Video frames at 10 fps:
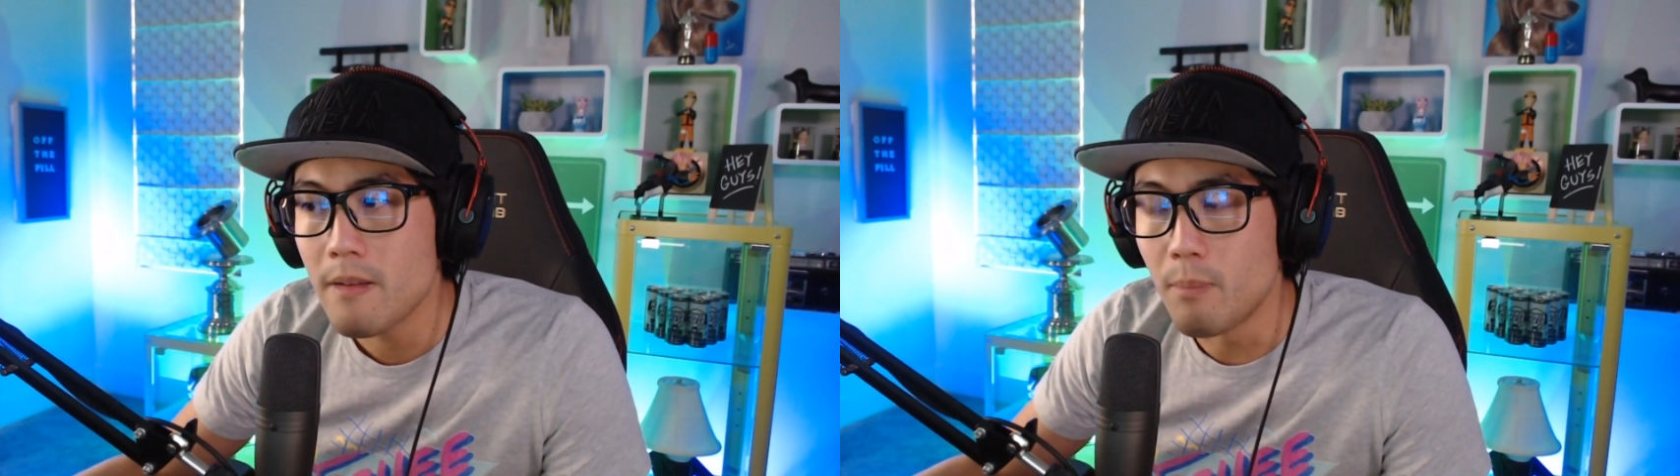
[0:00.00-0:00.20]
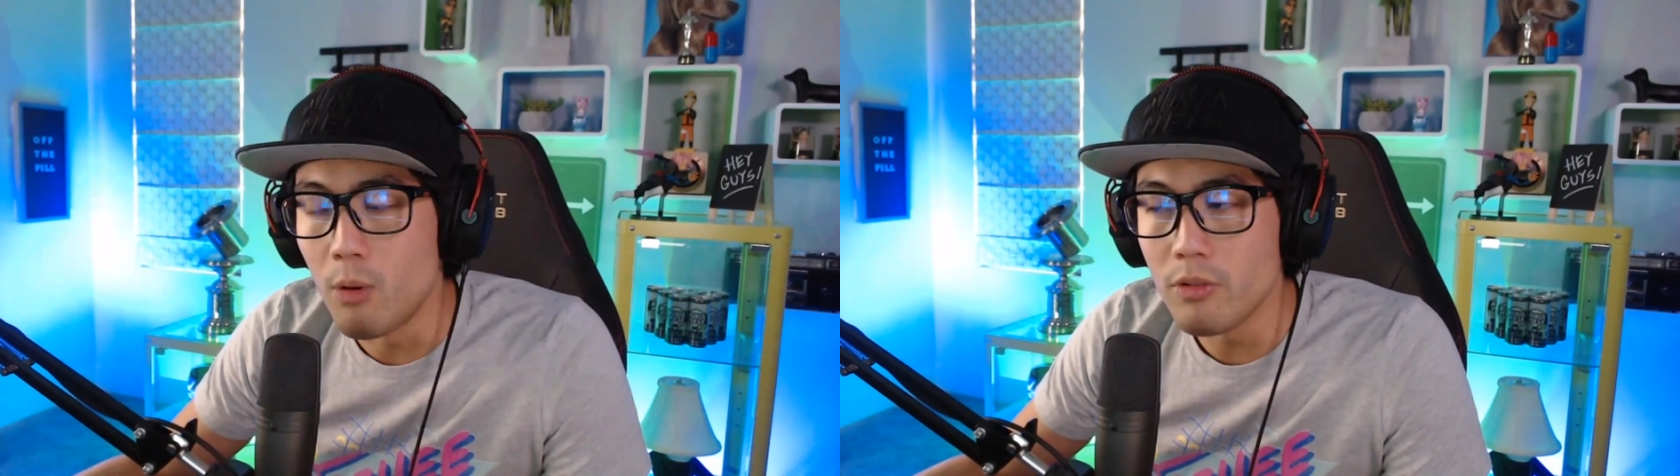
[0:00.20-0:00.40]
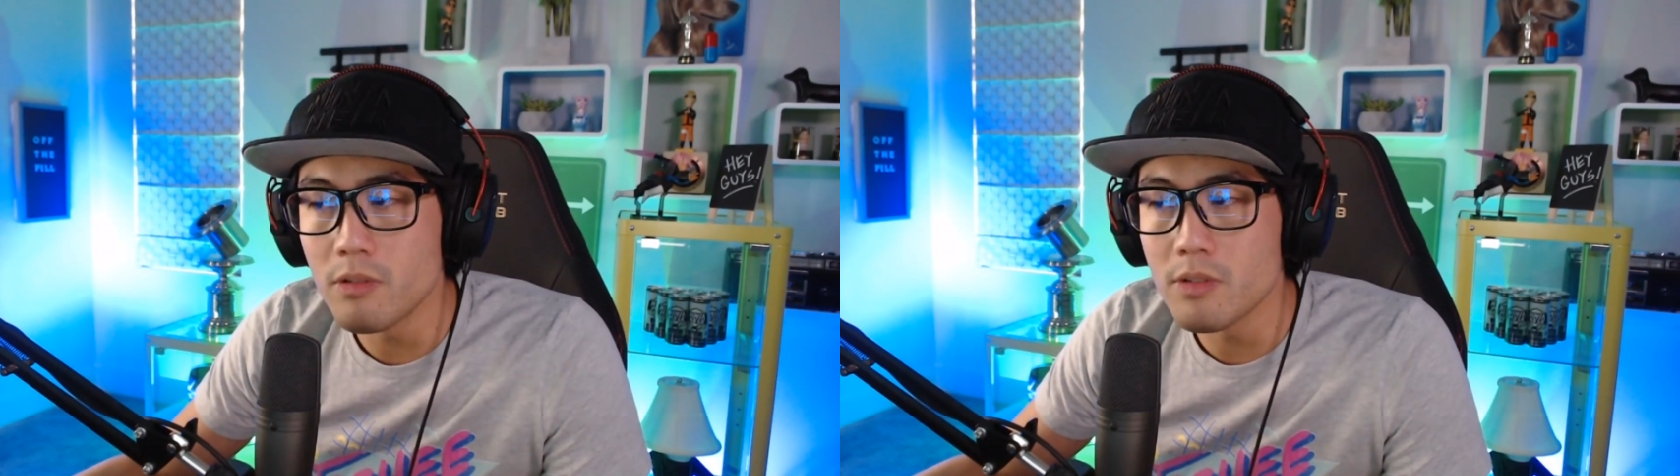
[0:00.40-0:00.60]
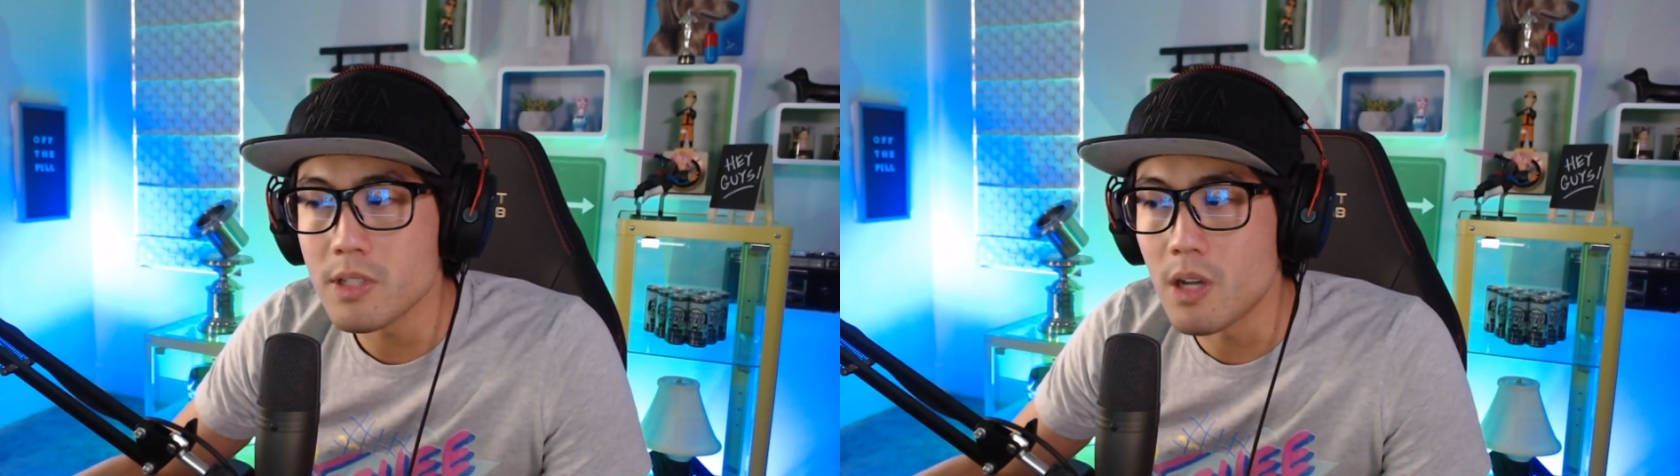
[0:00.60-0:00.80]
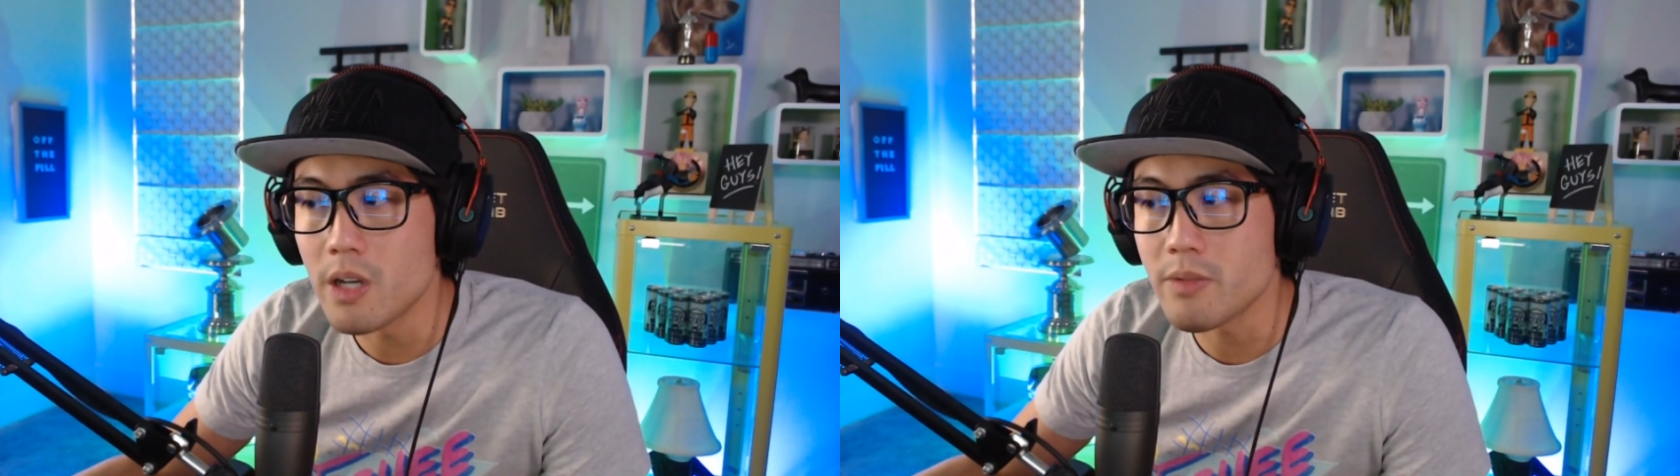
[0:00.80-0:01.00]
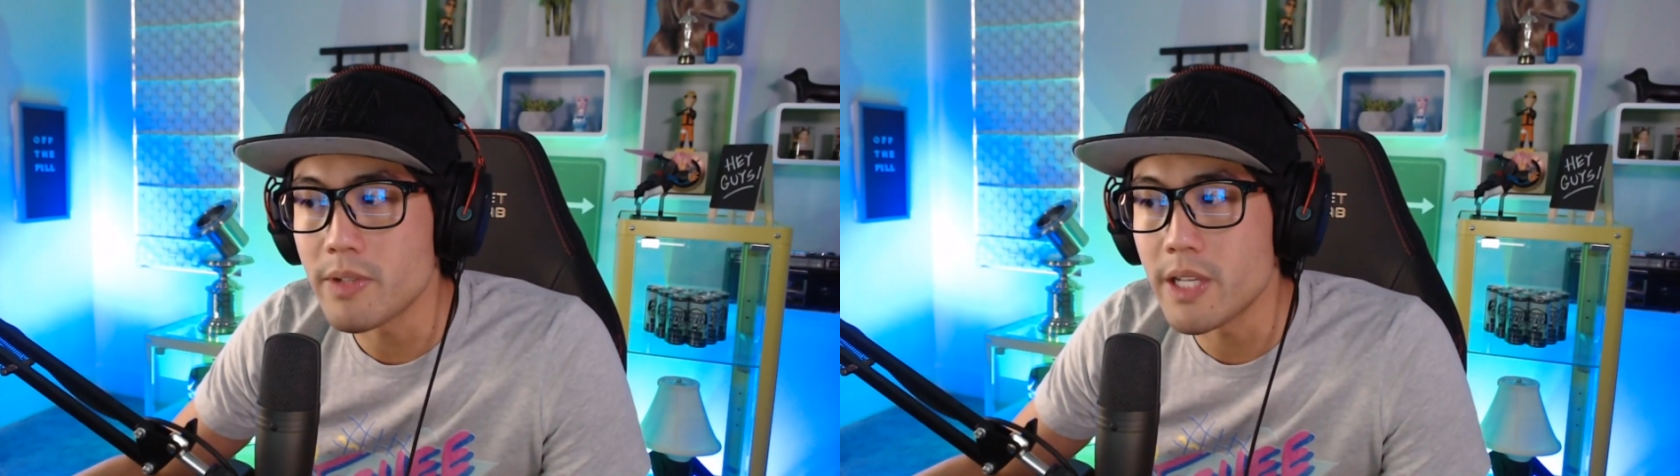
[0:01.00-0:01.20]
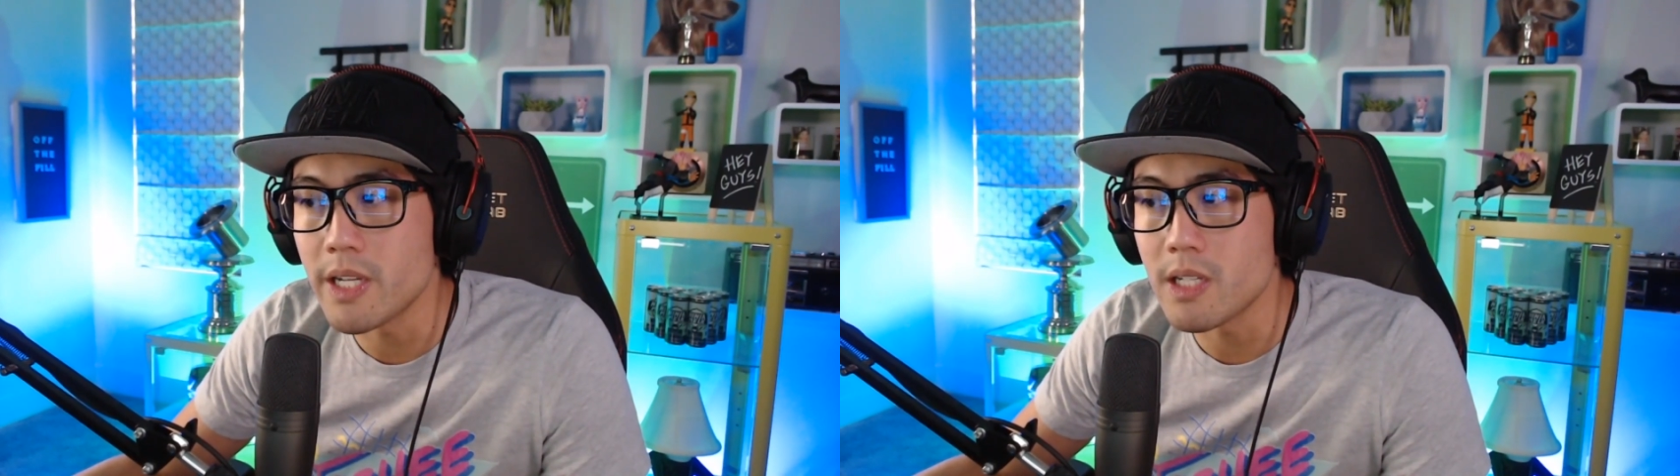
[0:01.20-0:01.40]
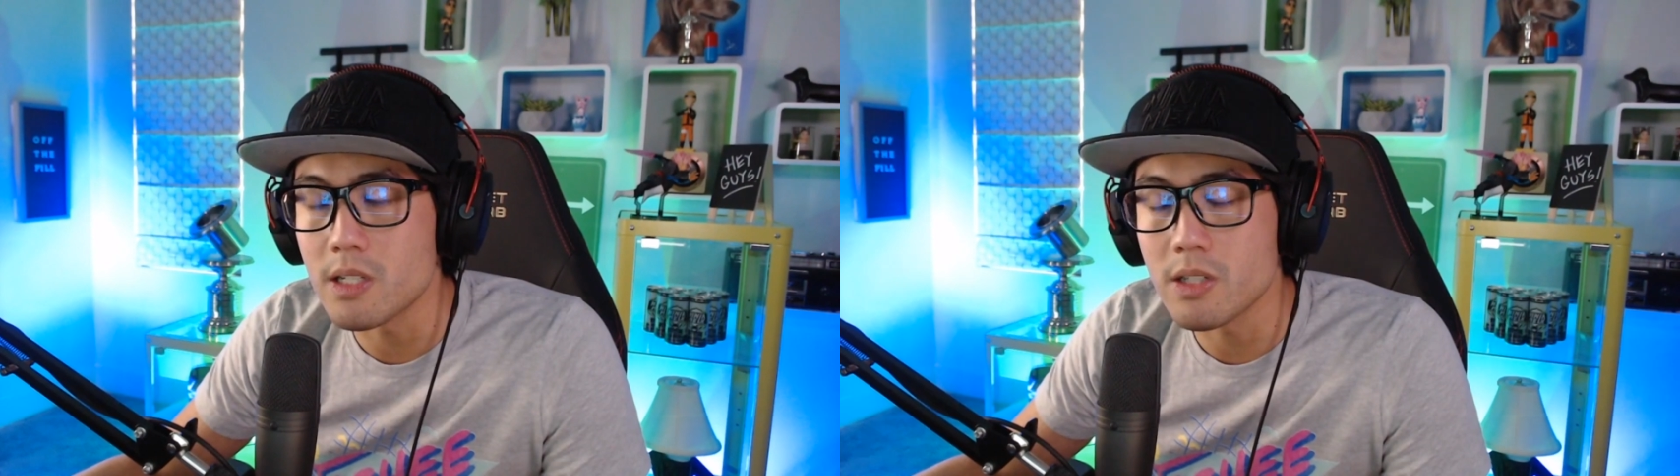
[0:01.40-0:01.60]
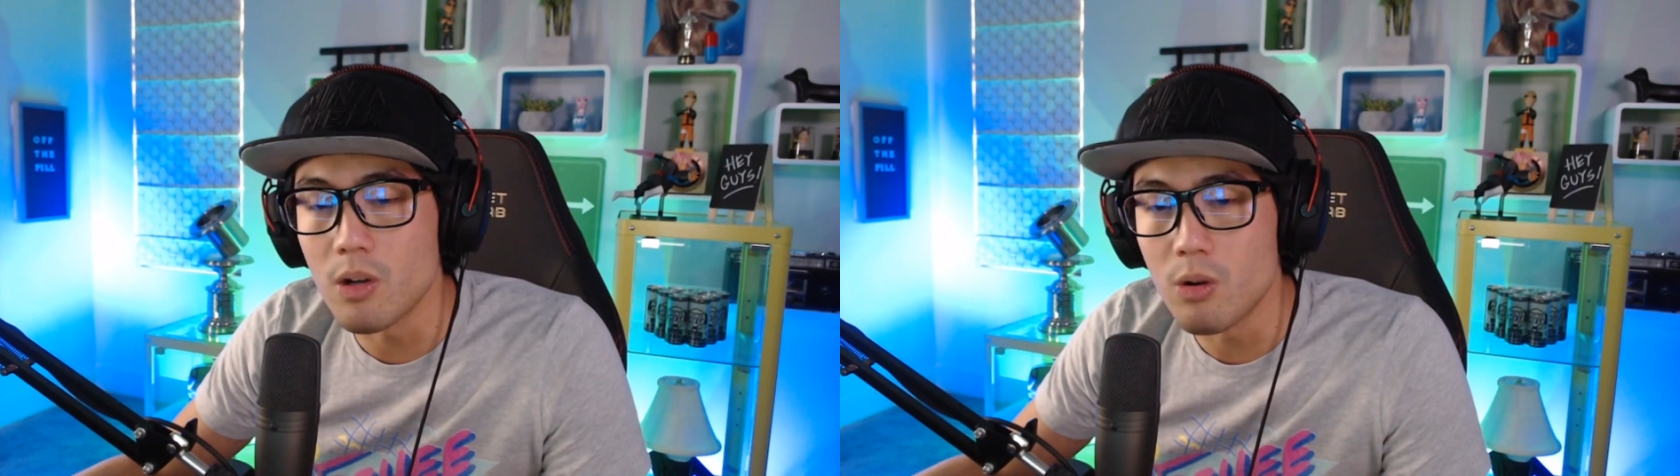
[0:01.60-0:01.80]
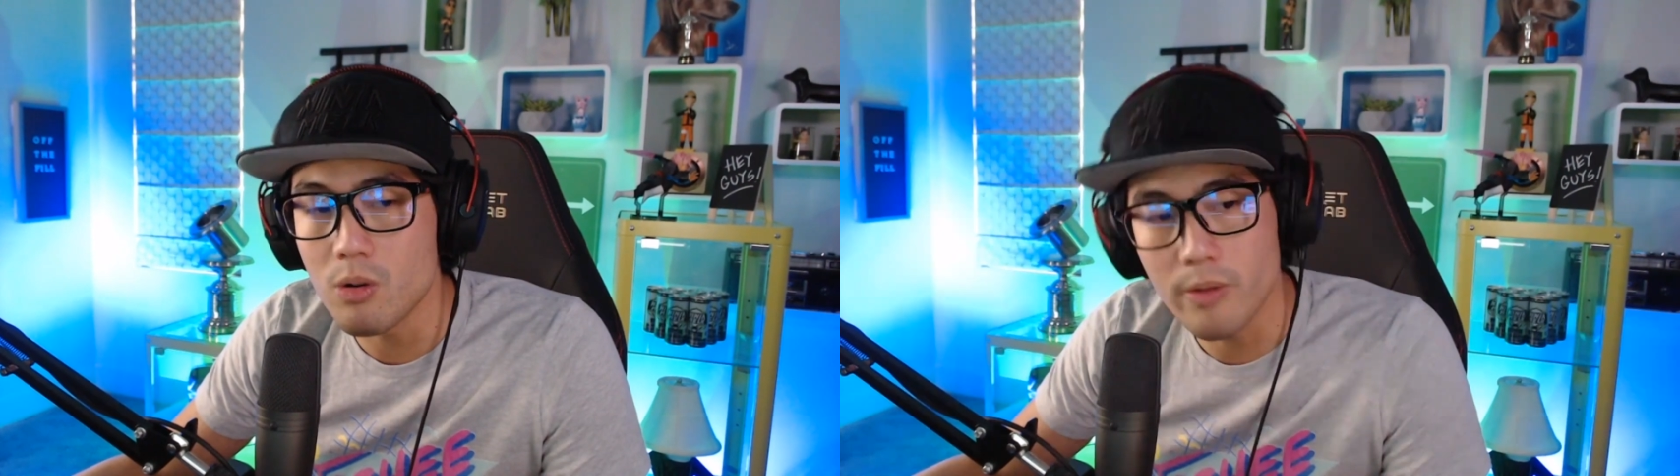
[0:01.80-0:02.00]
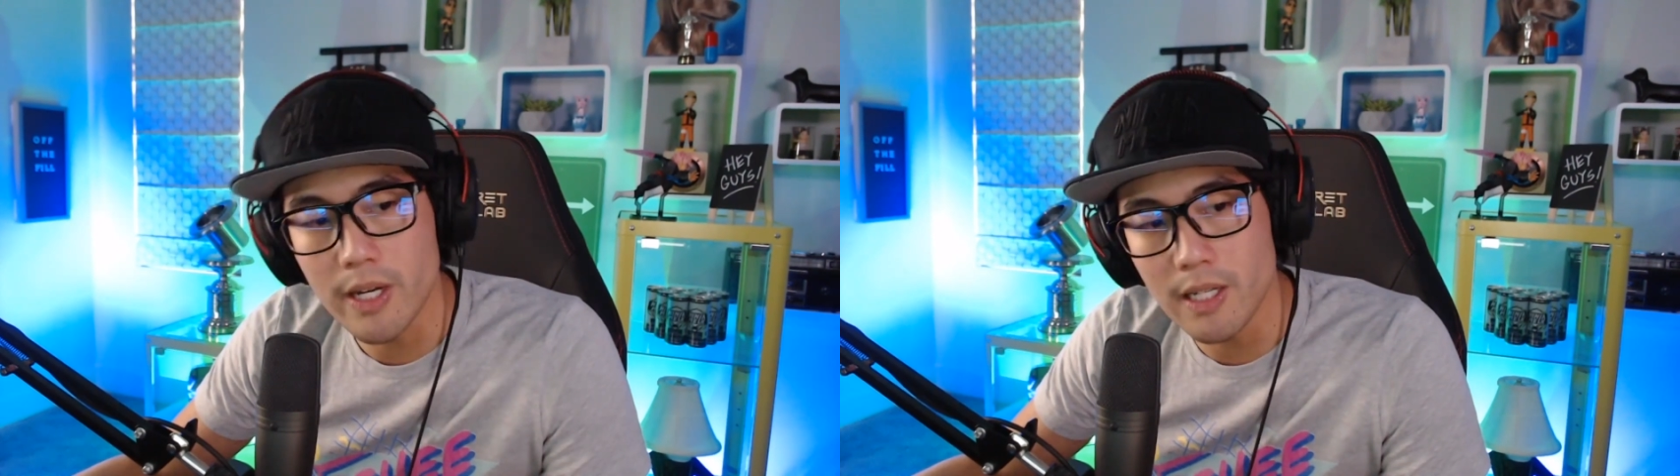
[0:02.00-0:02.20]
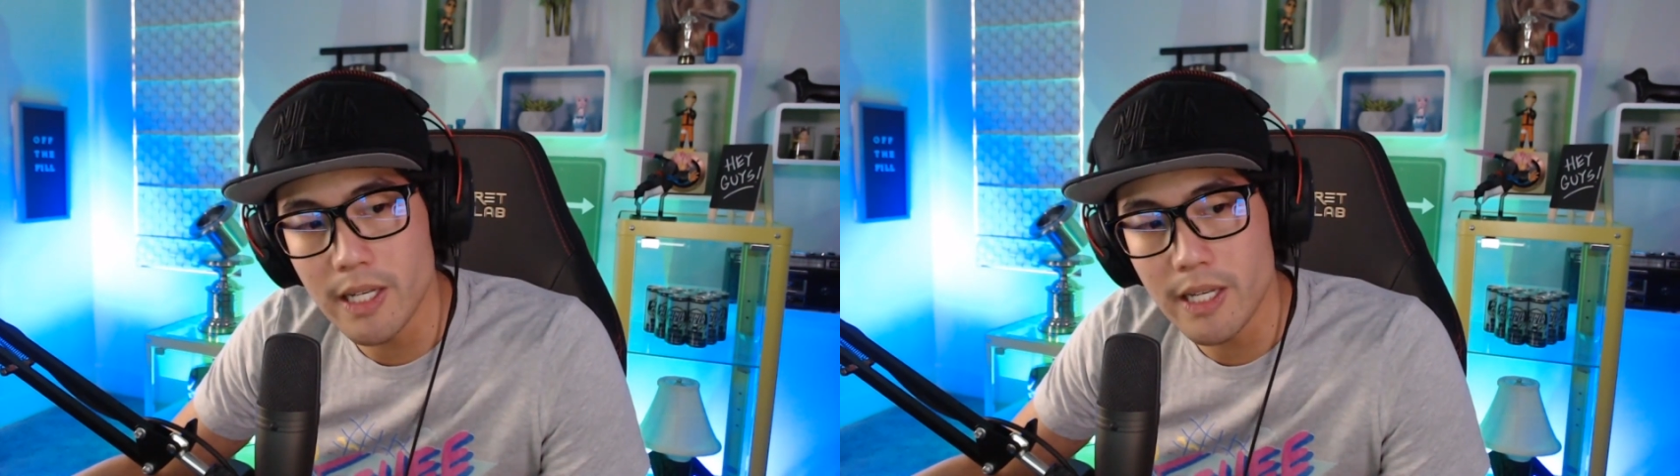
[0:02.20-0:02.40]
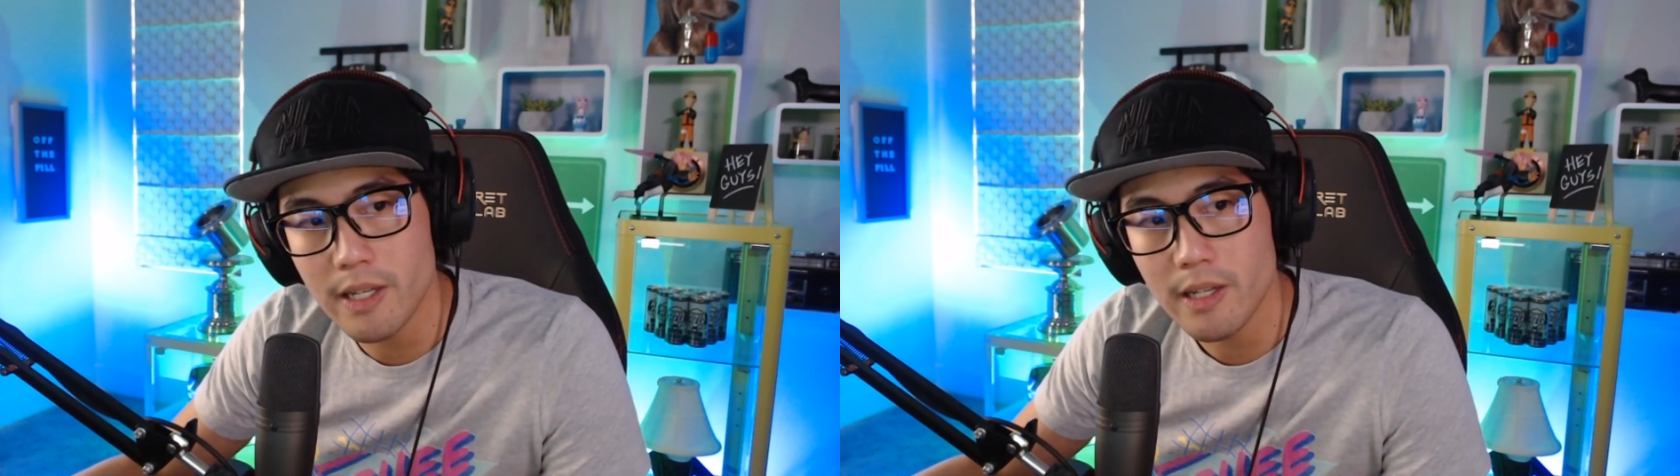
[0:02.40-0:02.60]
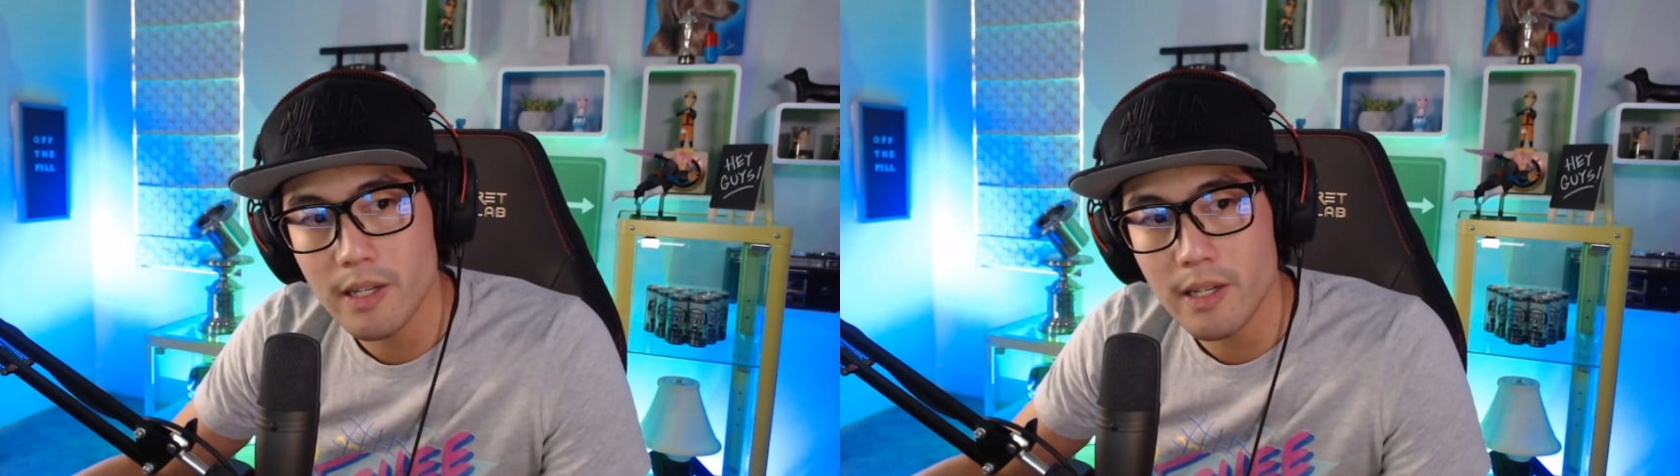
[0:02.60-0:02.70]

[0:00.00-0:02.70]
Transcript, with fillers: Both those songs, we did it so quickly